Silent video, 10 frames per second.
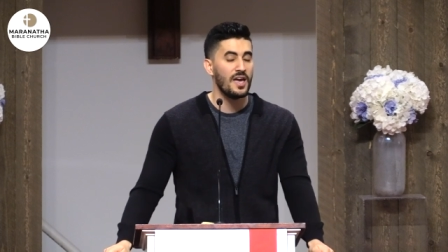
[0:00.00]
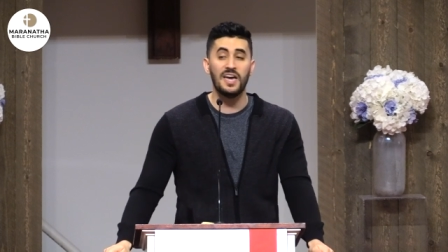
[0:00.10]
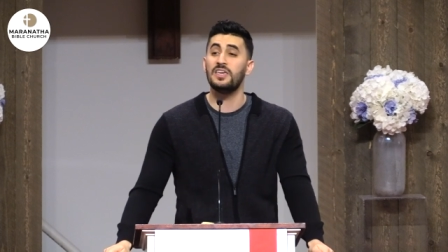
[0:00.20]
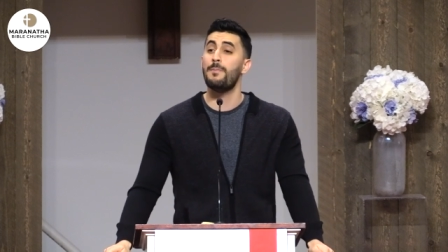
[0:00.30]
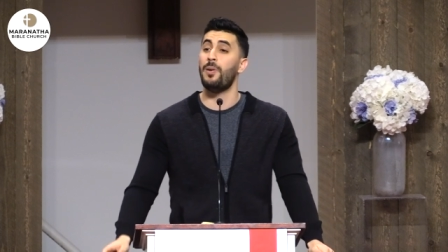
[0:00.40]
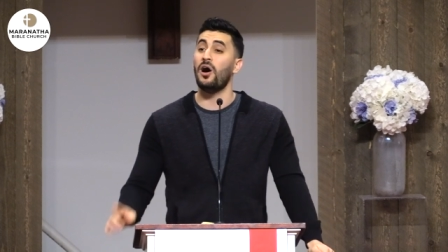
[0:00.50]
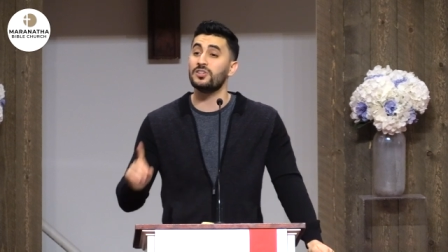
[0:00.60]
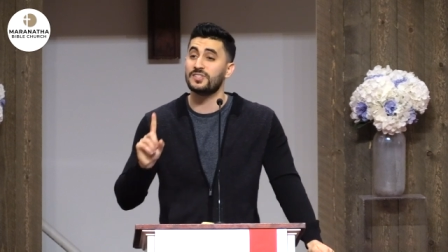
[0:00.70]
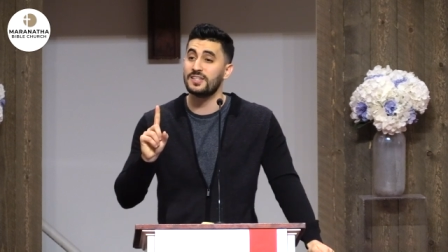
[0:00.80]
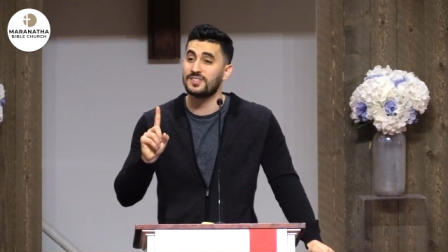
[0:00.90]
And yet,
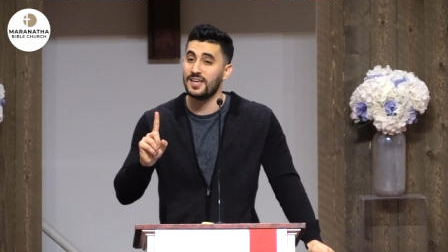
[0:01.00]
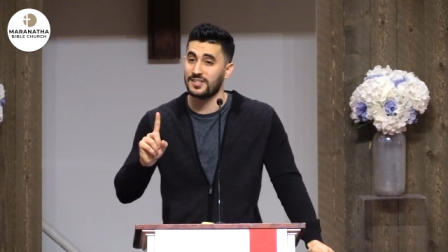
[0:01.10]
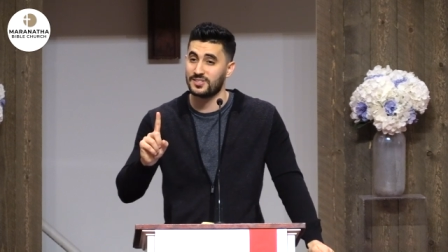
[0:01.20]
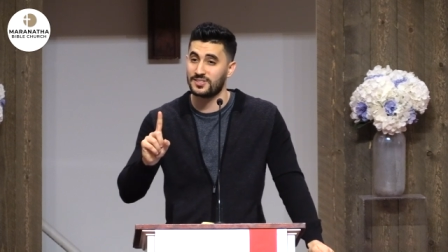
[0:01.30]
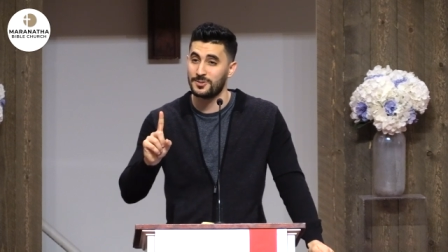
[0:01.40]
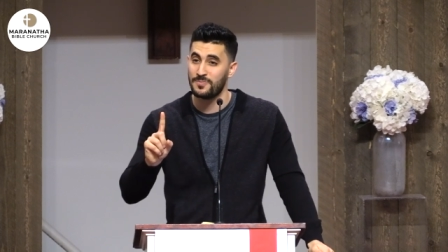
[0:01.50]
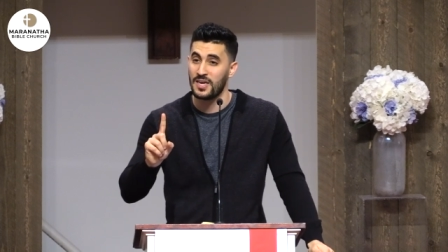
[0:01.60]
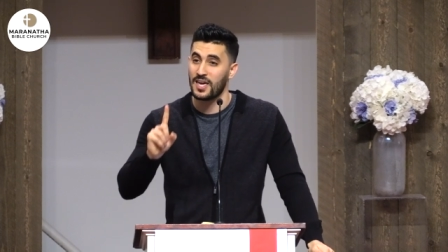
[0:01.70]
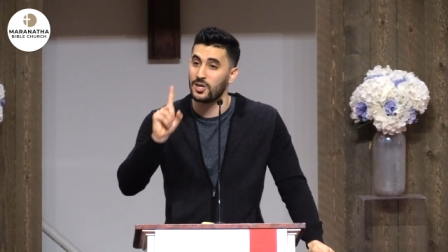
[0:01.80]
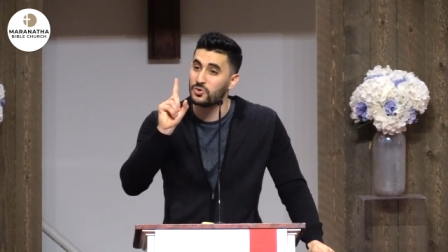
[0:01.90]
Paul says this. He